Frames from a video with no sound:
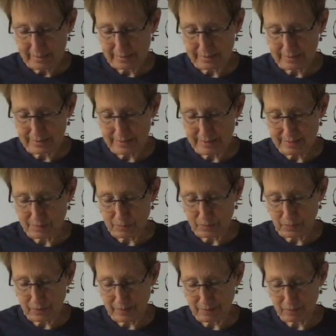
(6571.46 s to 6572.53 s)
Let's see, what
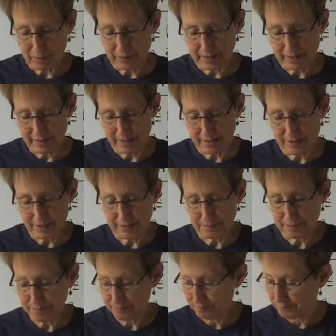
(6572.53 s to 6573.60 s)
do I have written here?
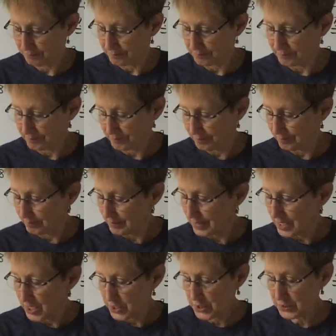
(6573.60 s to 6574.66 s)

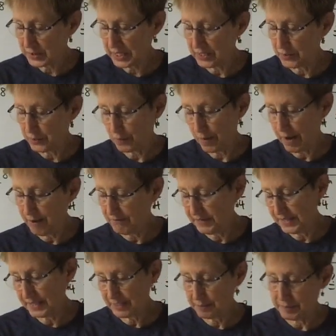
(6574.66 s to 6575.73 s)
So can you graph
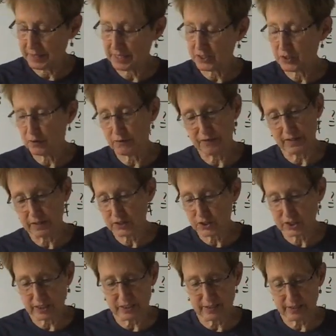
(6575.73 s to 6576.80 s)
an exponential
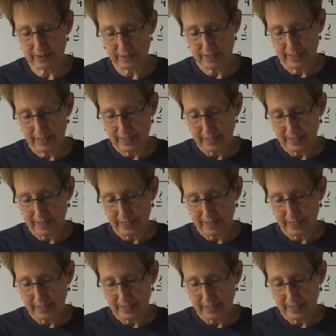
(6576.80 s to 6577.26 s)
function?